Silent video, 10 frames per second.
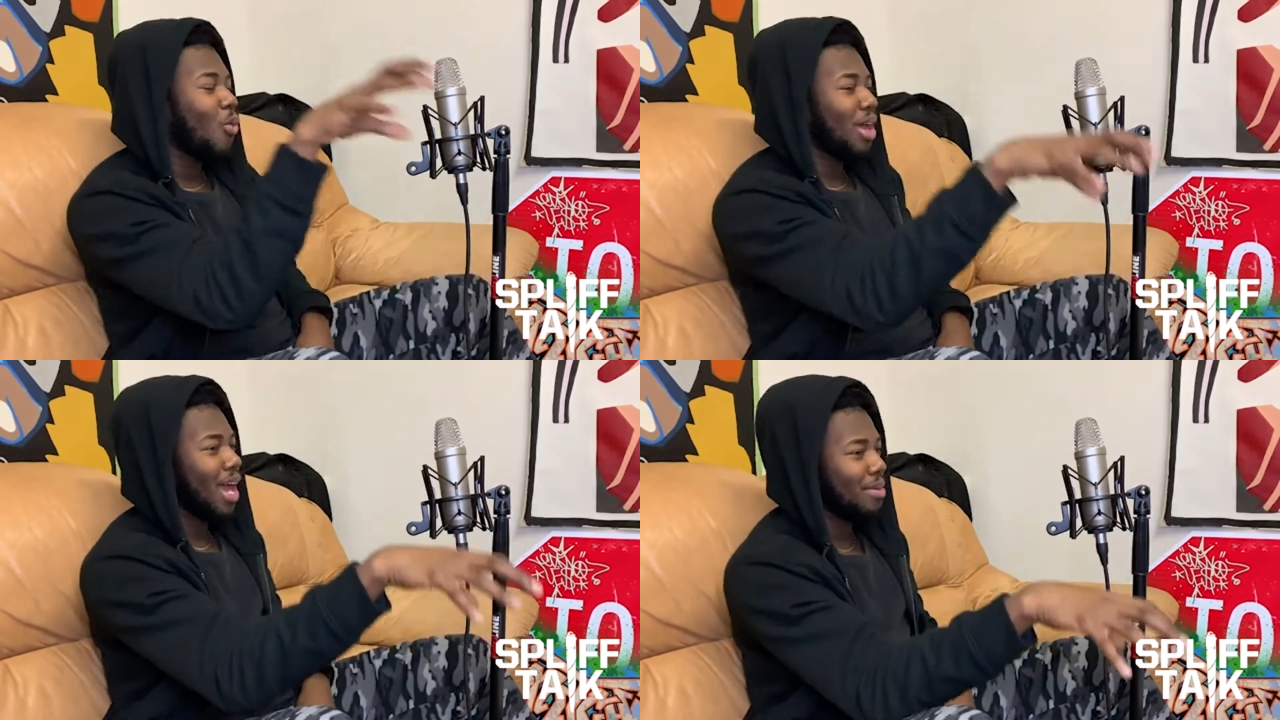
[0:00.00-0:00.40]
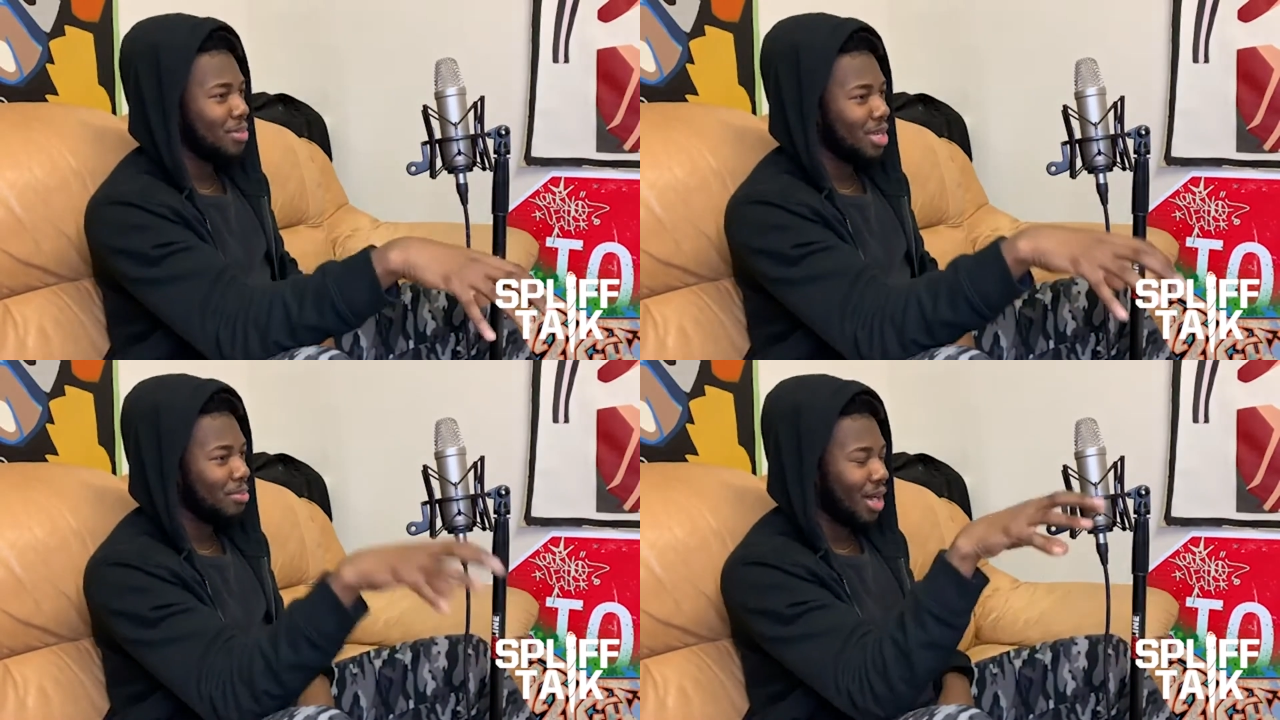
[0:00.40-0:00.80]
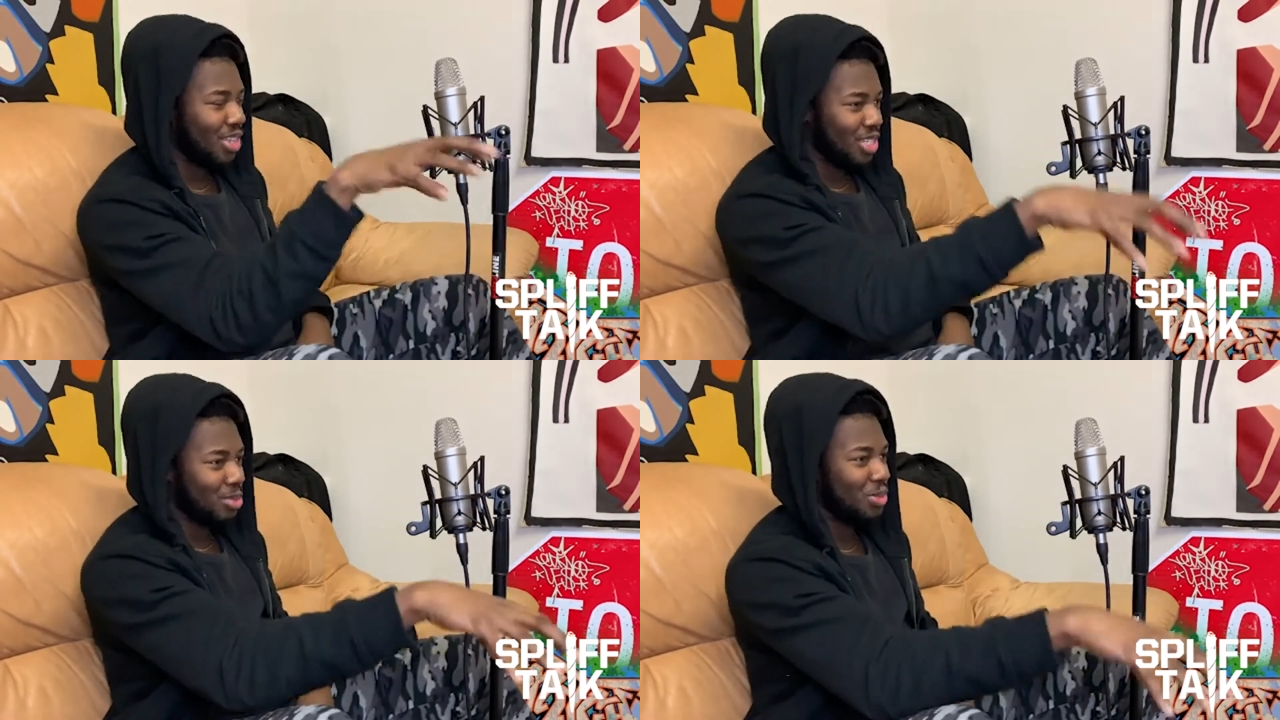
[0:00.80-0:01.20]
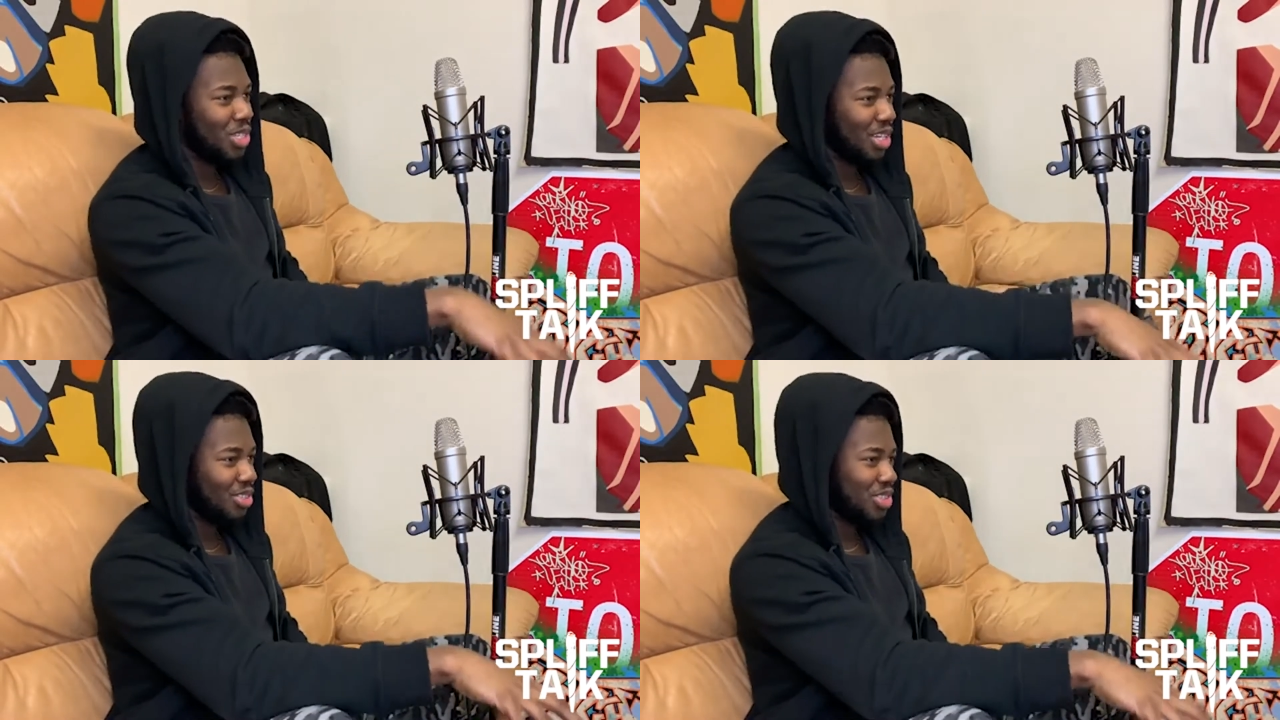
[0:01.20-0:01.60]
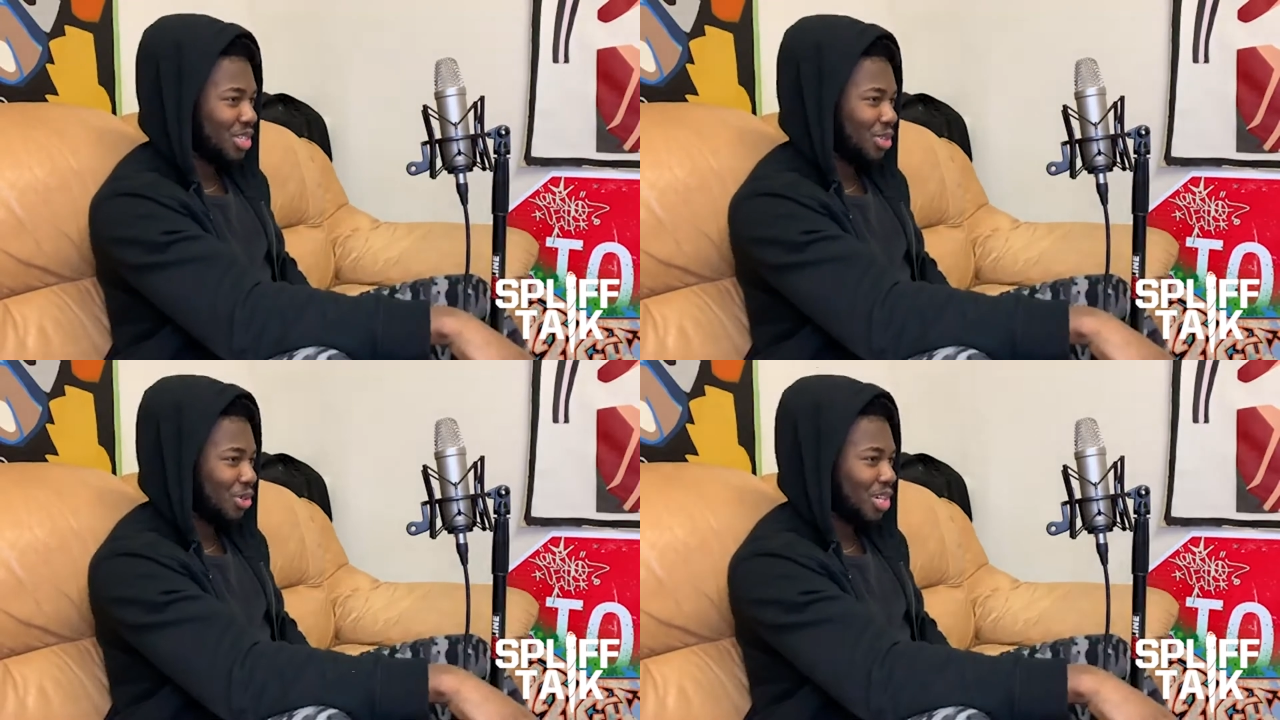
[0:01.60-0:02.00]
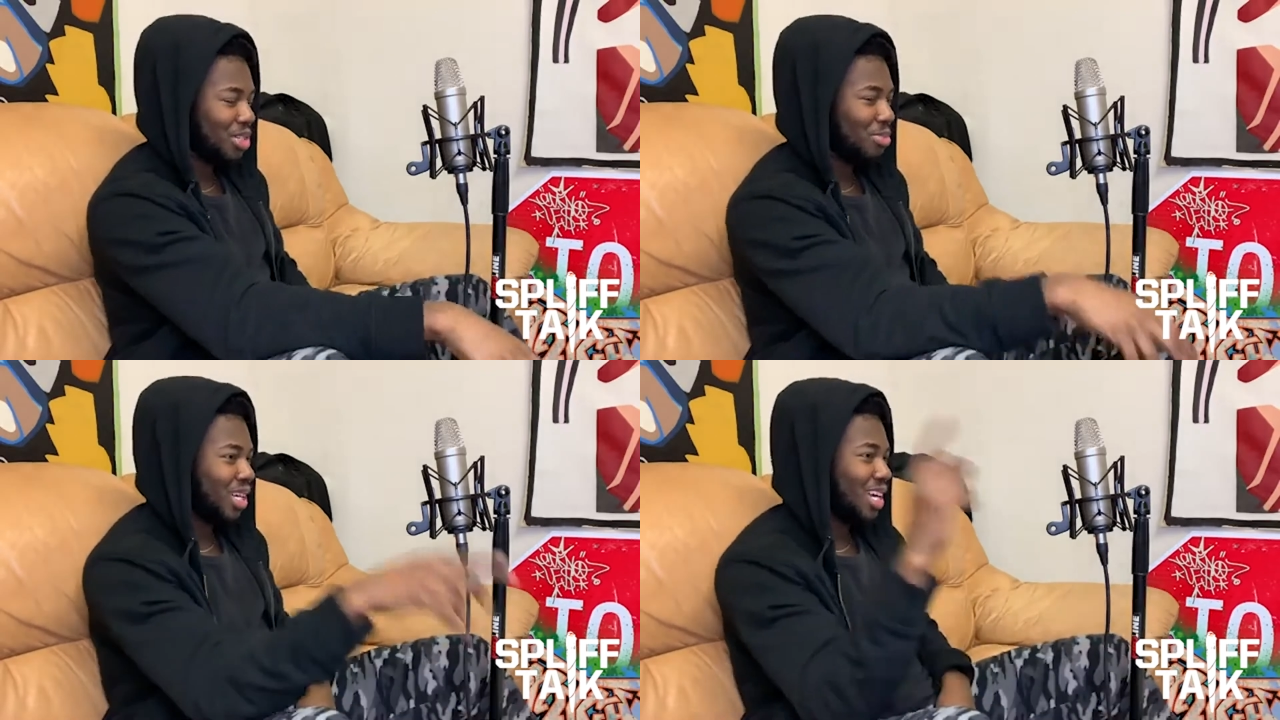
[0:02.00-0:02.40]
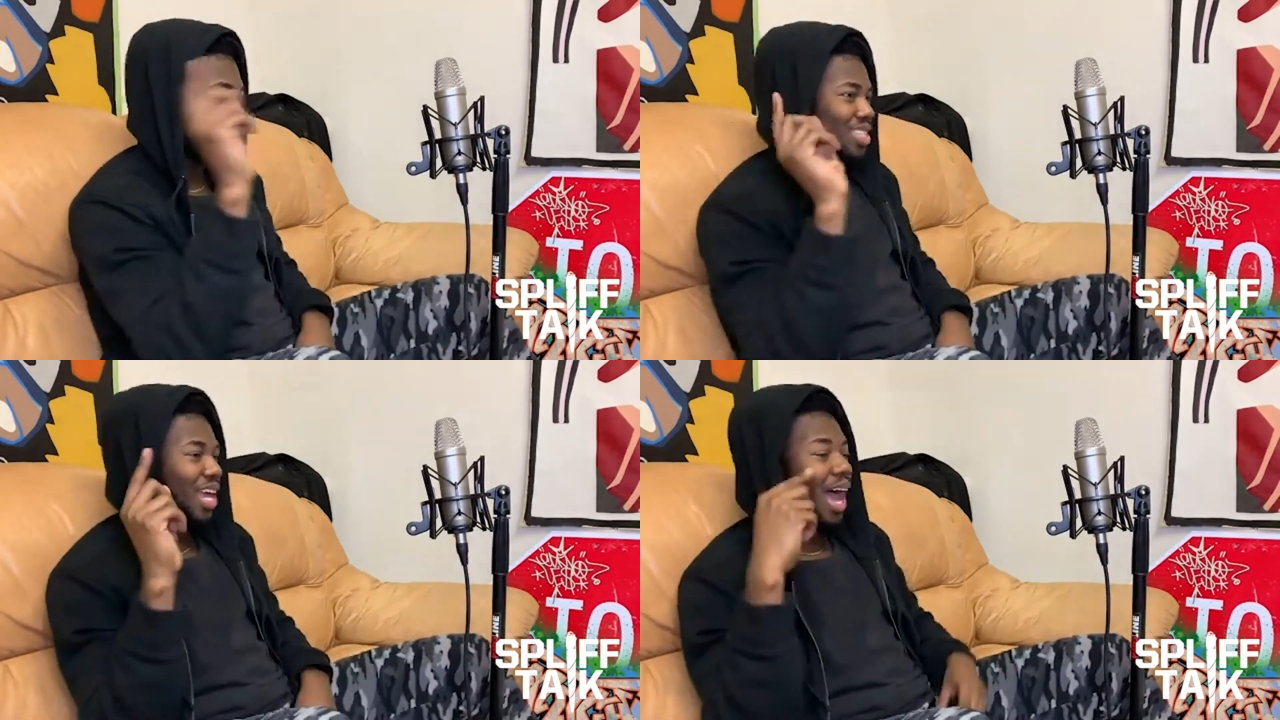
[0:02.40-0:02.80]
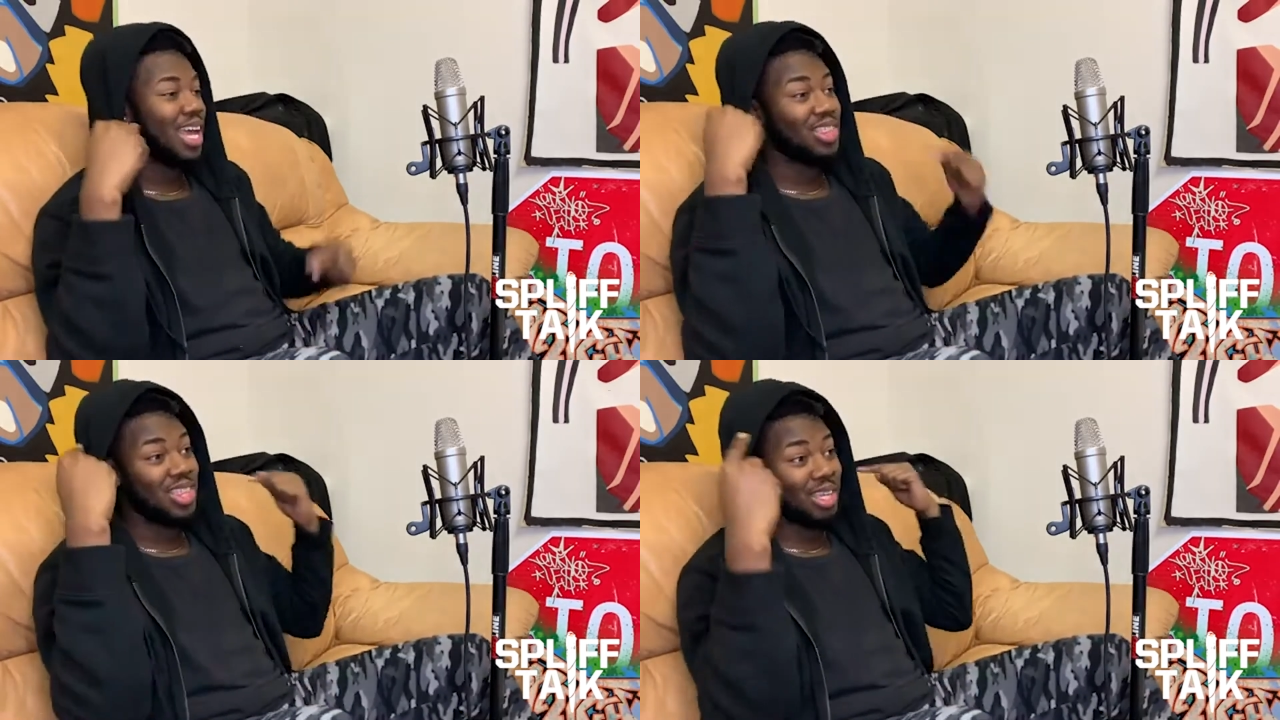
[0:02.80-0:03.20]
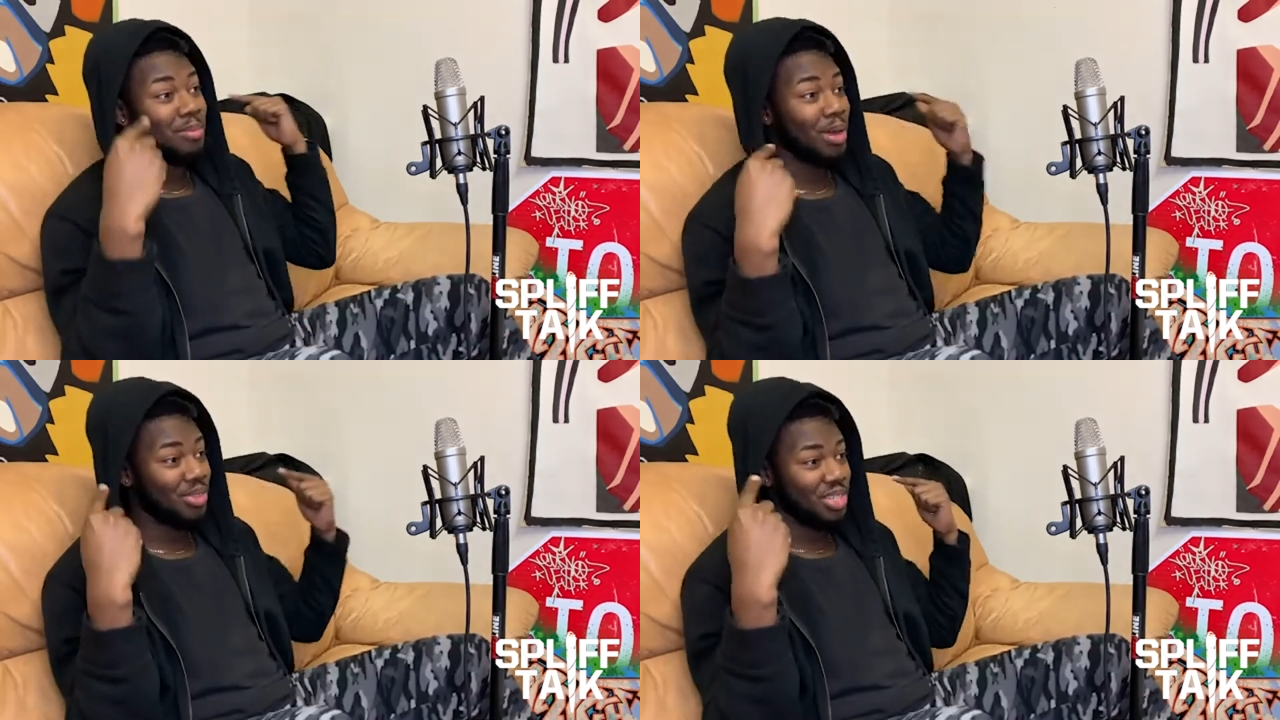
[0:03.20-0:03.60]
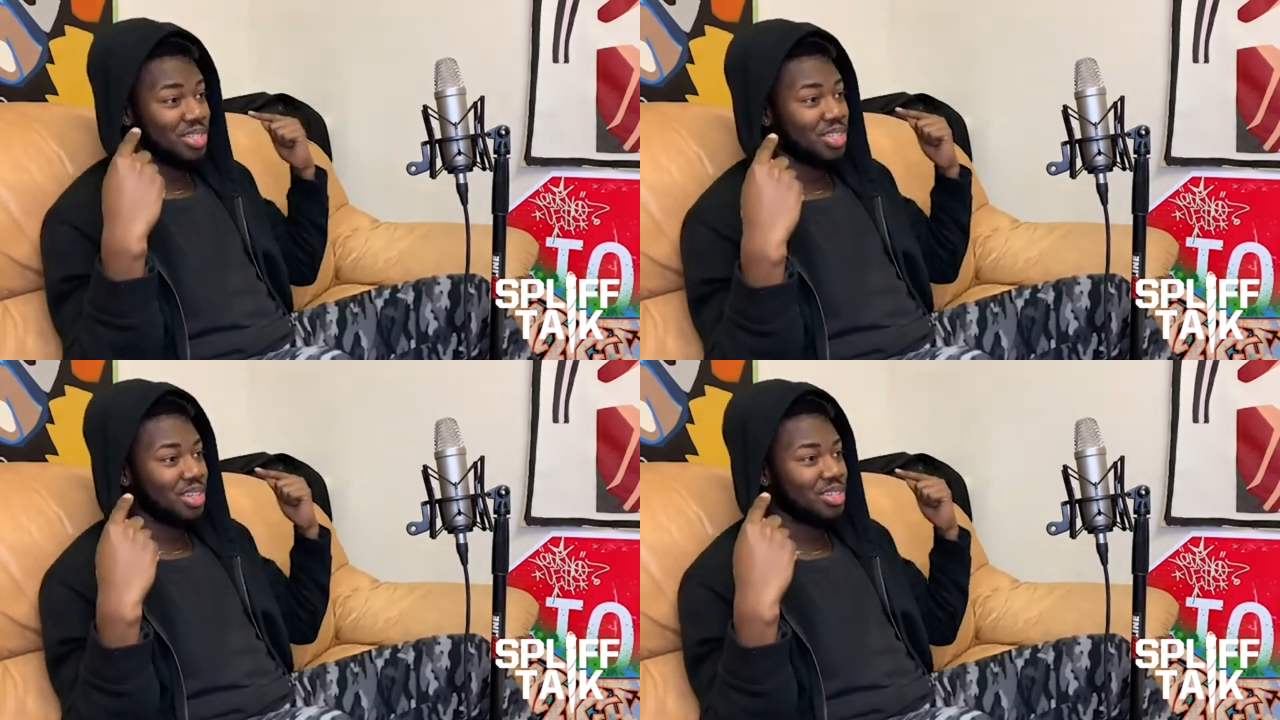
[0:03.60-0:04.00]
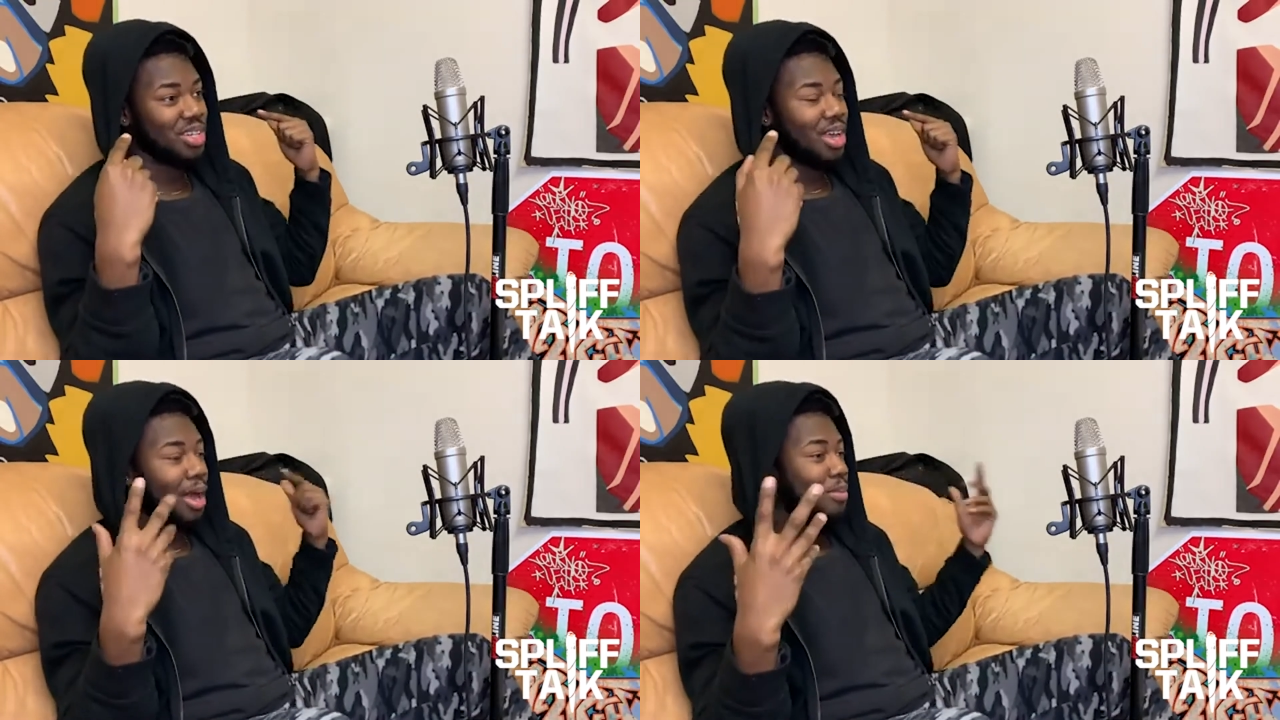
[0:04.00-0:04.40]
what I mean by this particular situation, because I think about these things.